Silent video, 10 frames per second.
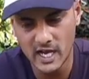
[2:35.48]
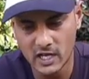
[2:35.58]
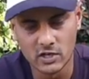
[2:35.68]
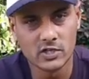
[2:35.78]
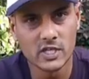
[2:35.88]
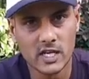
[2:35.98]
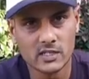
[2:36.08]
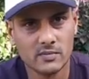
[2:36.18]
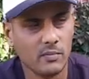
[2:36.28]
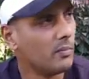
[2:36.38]
nylon
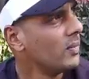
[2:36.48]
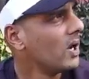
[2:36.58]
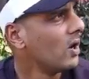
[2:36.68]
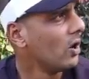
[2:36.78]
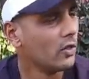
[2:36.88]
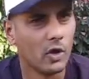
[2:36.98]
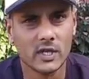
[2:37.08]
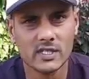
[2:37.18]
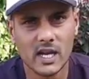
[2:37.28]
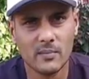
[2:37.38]
trace.
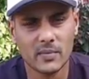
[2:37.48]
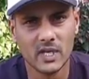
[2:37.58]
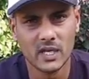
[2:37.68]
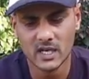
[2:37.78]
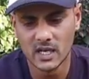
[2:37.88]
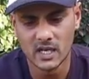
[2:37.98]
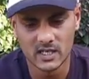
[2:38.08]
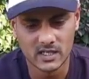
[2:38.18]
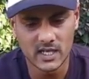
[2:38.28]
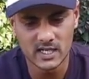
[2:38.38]
Although a stumpy
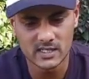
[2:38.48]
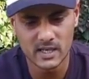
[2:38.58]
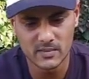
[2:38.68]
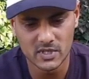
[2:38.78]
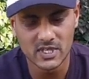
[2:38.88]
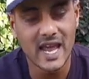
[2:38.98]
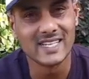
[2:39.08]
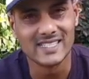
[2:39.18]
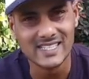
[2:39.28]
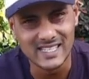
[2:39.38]
Natal stumpnose
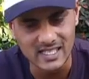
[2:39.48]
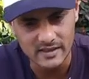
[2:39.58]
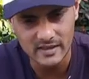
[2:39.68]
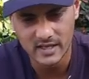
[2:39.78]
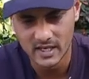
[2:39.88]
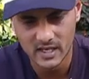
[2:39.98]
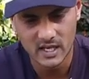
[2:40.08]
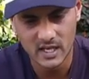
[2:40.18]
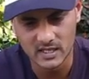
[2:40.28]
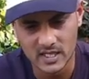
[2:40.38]
has teeth,
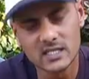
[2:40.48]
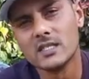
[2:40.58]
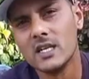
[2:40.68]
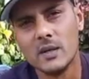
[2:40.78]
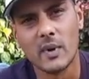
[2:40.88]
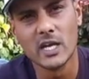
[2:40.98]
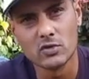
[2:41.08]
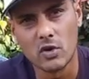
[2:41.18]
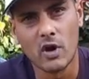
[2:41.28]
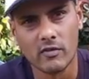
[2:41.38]
it doesn't really
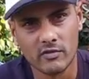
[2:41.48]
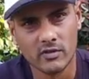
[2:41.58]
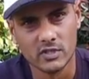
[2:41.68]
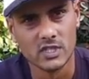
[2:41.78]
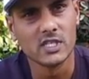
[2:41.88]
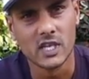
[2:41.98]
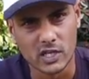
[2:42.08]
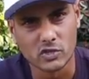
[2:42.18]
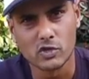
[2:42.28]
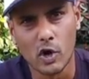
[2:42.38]
bite you off. You just
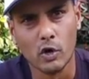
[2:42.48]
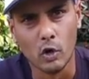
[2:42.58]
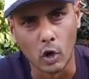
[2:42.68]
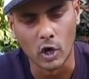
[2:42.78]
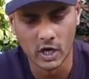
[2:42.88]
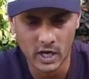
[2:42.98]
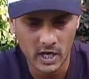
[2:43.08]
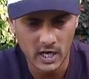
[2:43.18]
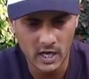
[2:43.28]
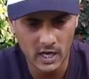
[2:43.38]
need a strong hook,
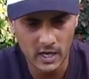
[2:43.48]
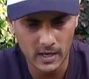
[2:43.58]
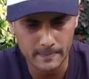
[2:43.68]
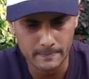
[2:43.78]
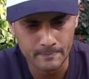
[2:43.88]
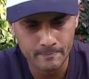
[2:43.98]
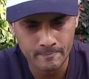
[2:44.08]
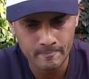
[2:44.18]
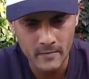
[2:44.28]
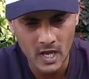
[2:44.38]

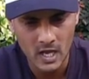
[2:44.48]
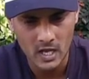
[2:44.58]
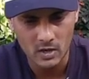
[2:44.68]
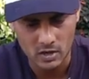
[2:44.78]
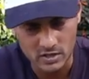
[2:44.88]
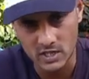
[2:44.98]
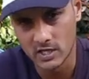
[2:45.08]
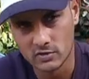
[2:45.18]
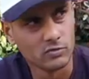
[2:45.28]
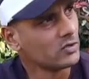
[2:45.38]
because
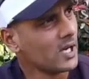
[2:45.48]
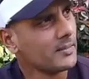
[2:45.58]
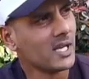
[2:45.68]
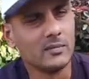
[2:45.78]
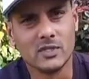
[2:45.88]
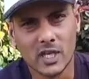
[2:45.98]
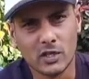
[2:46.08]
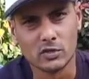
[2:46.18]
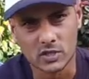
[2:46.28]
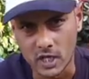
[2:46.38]
they do sometimes
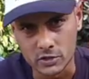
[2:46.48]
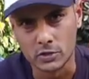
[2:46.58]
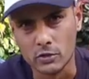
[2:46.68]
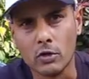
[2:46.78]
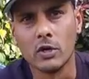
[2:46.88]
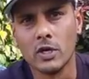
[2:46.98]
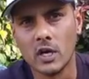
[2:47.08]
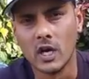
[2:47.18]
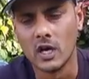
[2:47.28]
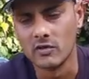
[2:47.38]
tend to crush your hook
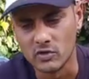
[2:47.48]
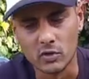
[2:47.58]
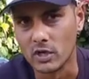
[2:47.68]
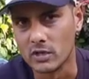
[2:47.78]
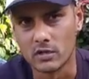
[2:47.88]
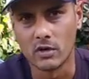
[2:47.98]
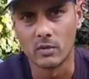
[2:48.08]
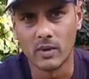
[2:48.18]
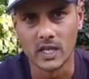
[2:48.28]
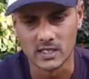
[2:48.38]
if you hook it in the
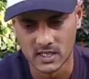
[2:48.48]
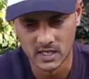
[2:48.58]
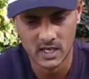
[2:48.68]
wrong place.